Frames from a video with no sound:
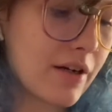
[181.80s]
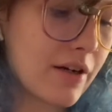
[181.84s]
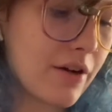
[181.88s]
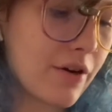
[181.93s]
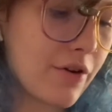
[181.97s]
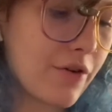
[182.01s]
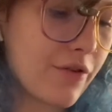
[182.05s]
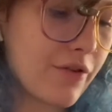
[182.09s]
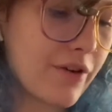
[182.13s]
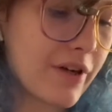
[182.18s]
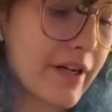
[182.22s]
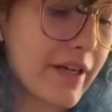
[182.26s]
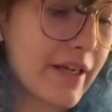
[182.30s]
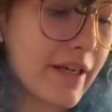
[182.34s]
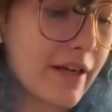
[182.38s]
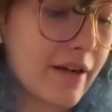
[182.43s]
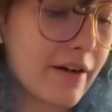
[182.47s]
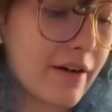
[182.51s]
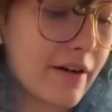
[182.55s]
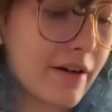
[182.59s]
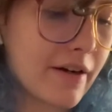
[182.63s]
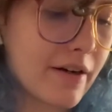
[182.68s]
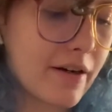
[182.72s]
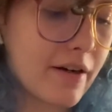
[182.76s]
over
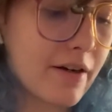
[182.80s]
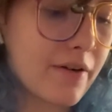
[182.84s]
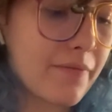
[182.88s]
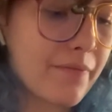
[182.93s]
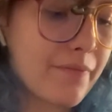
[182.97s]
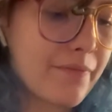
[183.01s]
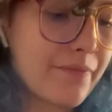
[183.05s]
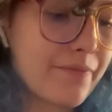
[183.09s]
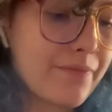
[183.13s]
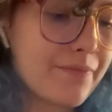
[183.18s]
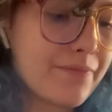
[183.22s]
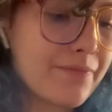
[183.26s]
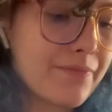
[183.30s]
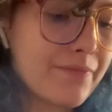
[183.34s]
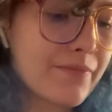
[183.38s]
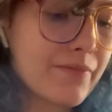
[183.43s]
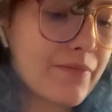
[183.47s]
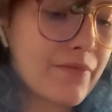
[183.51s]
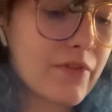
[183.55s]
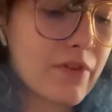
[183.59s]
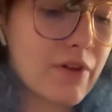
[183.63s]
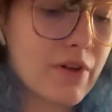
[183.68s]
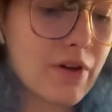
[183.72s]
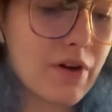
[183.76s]
here
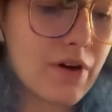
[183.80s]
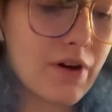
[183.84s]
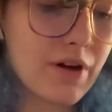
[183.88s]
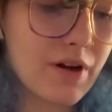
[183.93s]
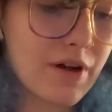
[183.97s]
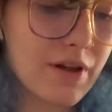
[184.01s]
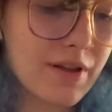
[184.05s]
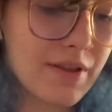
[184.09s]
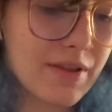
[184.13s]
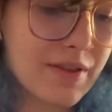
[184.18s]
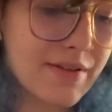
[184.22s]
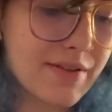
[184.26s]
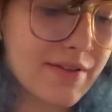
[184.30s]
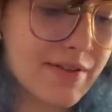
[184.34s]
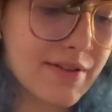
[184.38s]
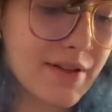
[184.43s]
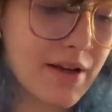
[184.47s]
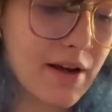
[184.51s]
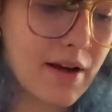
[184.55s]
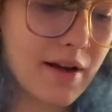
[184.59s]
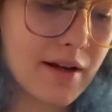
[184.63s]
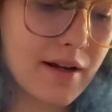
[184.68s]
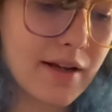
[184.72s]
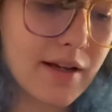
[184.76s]
on the
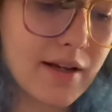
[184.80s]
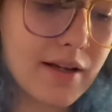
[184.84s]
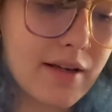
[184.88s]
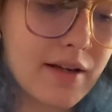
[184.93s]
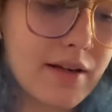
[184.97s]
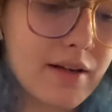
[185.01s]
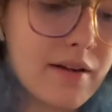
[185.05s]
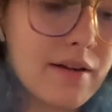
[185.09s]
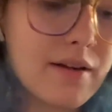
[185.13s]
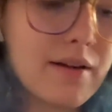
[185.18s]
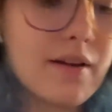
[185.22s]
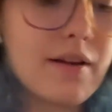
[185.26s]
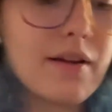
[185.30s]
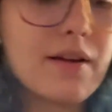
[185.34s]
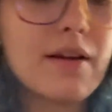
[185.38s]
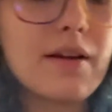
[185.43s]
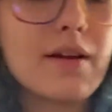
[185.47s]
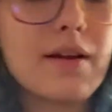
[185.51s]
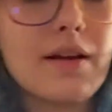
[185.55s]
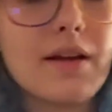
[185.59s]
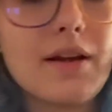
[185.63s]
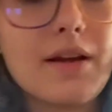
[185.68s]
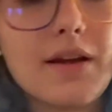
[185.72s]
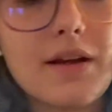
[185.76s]
side.
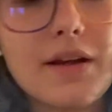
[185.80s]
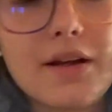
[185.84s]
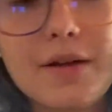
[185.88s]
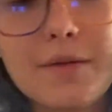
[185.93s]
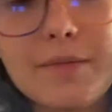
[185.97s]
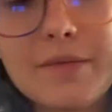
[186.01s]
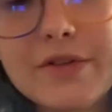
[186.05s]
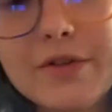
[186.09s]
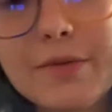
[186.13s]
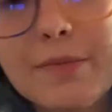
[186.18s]
So I'm